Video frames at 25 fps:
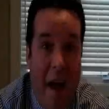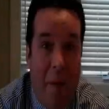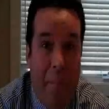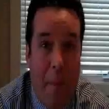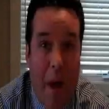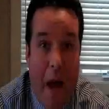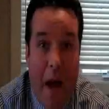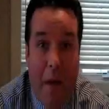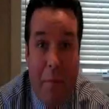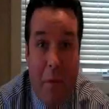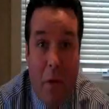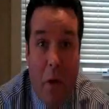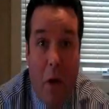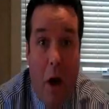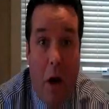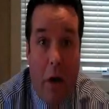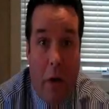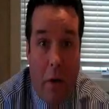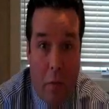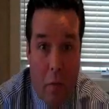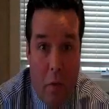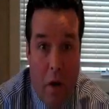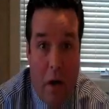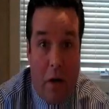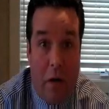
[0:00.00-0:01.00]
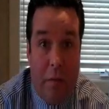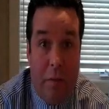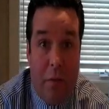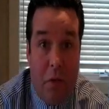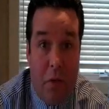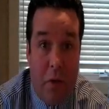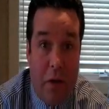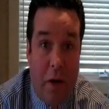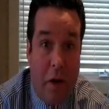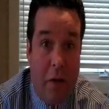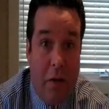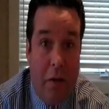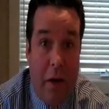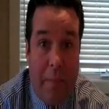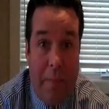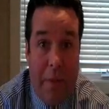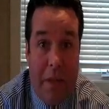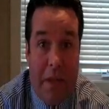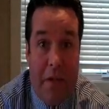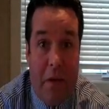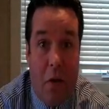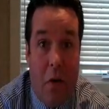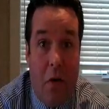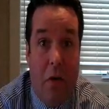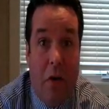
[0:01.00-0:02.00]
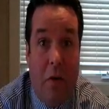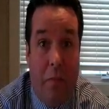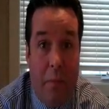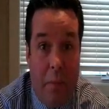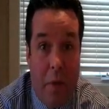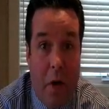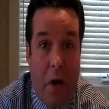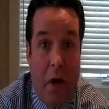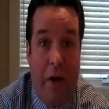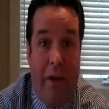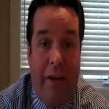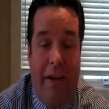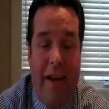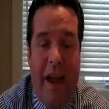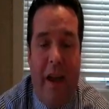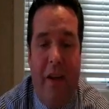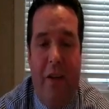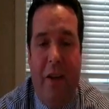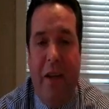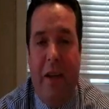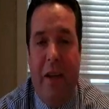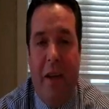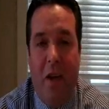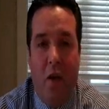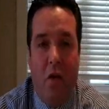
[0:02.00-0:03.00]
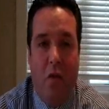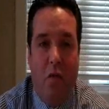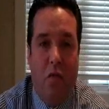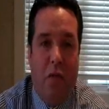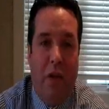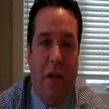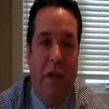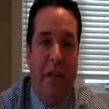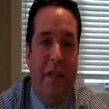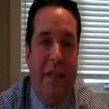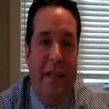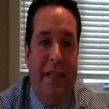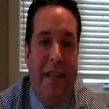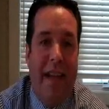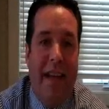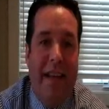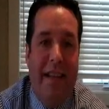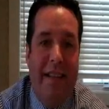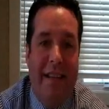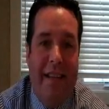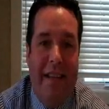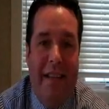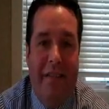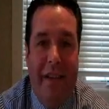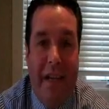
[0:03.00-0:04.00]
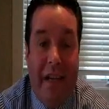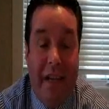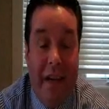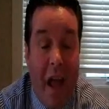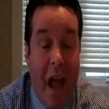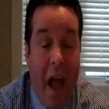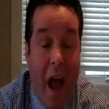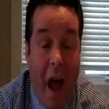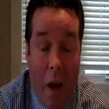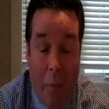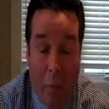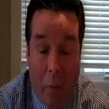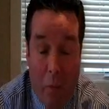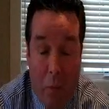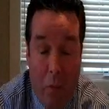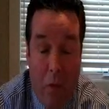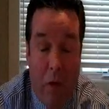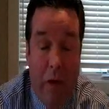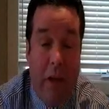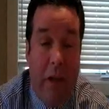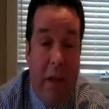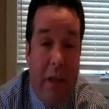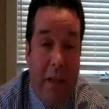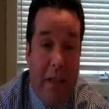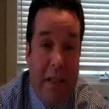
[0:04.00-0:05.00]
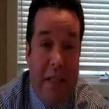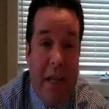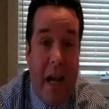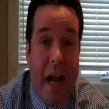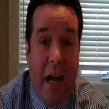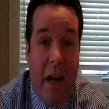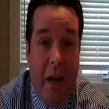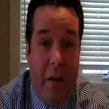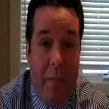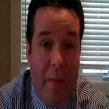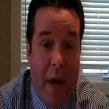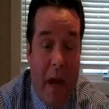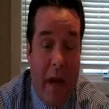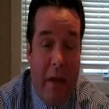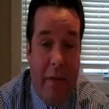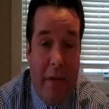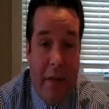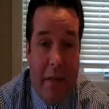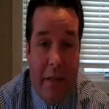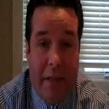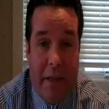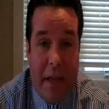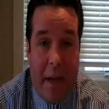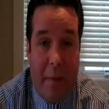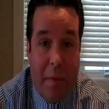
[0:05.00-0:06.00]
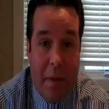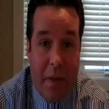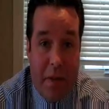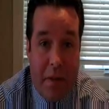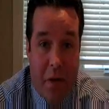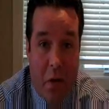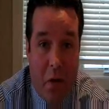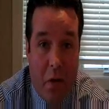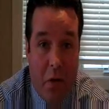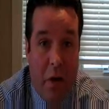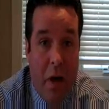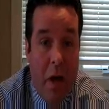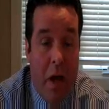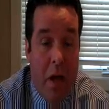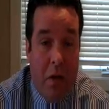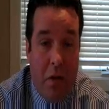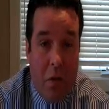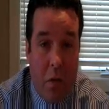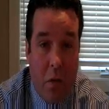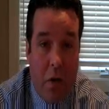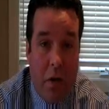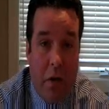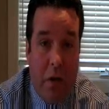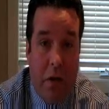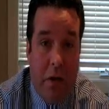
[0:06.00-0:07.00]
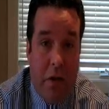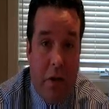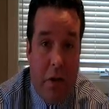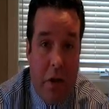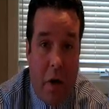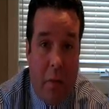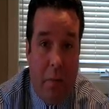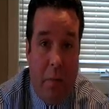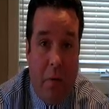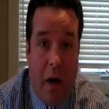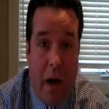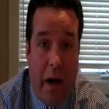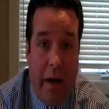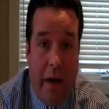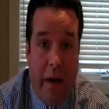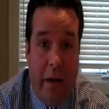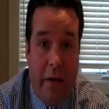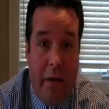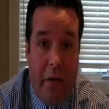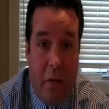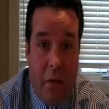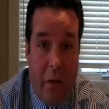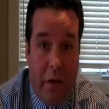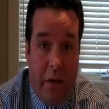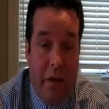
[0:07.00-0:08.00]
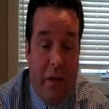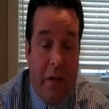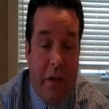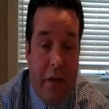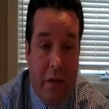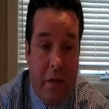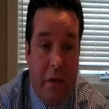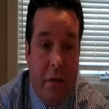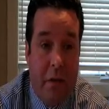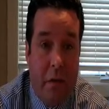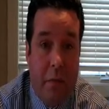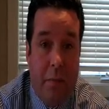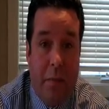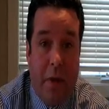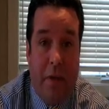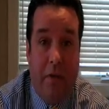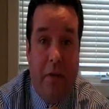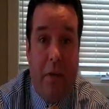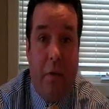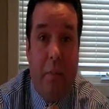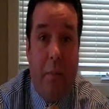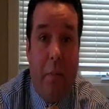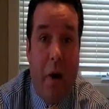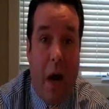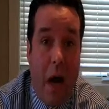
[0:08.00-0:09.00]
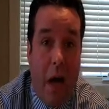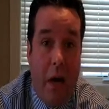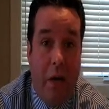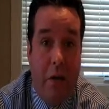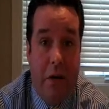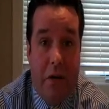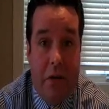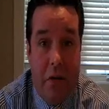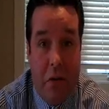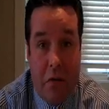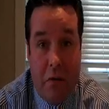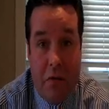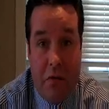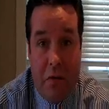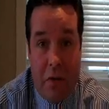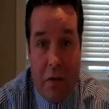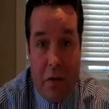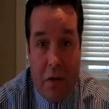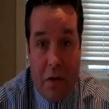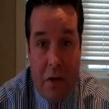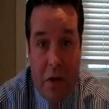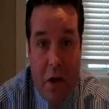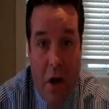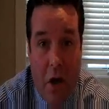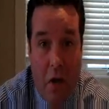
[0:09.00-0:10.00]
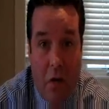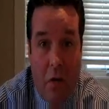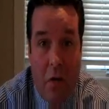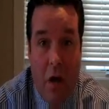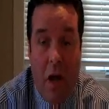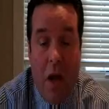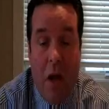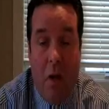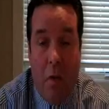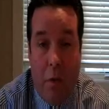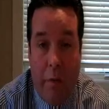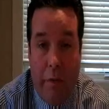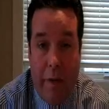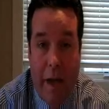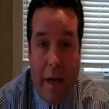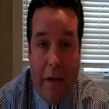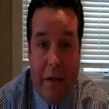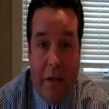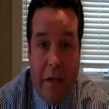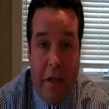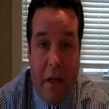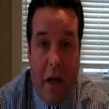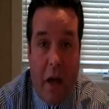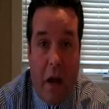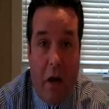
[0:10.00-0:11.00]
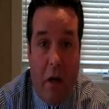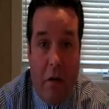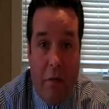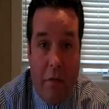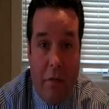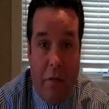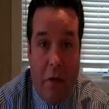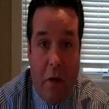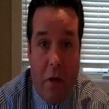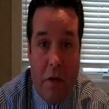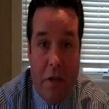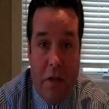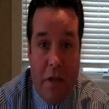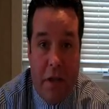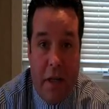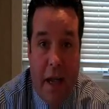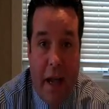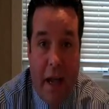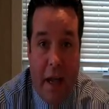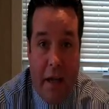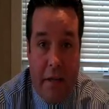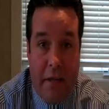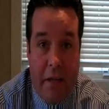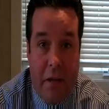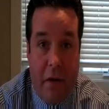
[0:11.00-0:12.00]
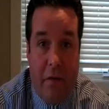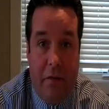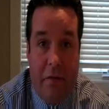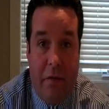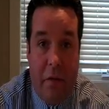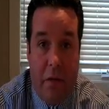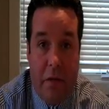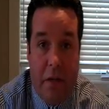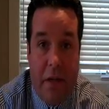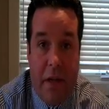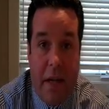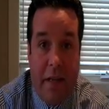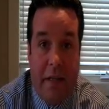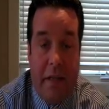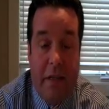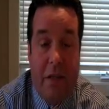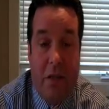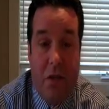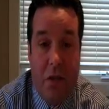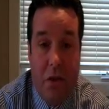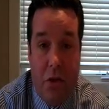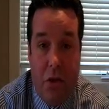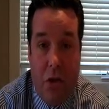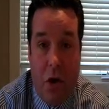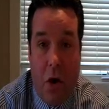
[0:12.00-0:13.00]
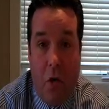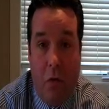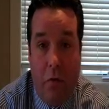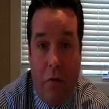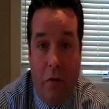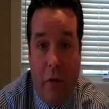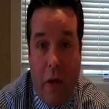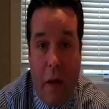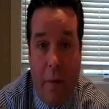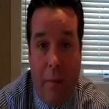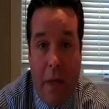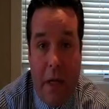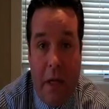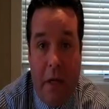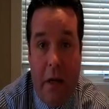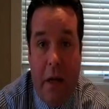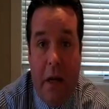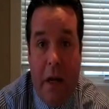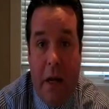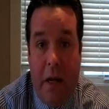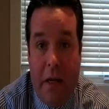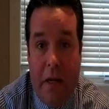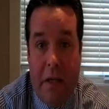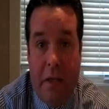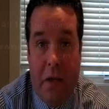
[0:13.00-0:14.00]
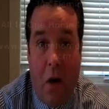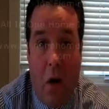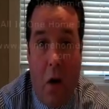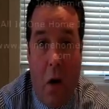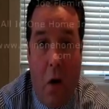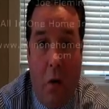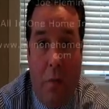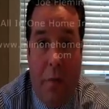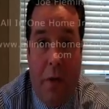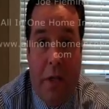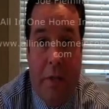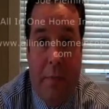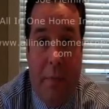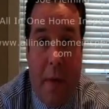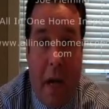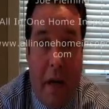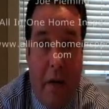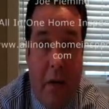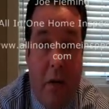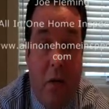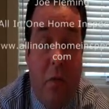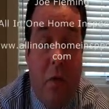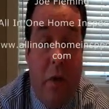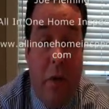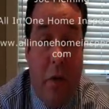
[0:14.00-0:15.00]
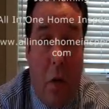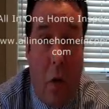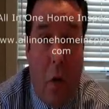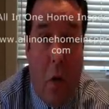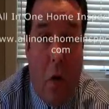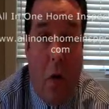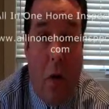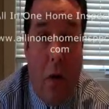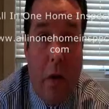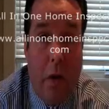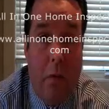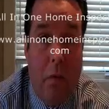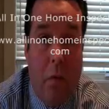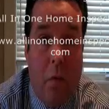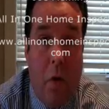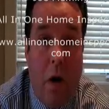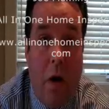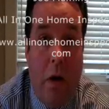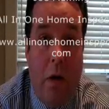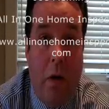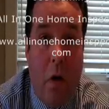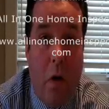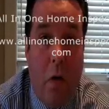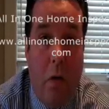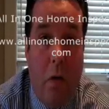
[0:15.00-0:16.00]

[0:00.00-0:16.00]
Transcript: Hi, I'm Bob Clark, and welcome to another episode of Bergen County Real Estate TV. I'm really excited about this episode, so we're going to jump right into it. This is a little bit of a milestone for the show. We've actually got our first guest. Our first guest is Joe Fleming. He's a home inspector with All-in-One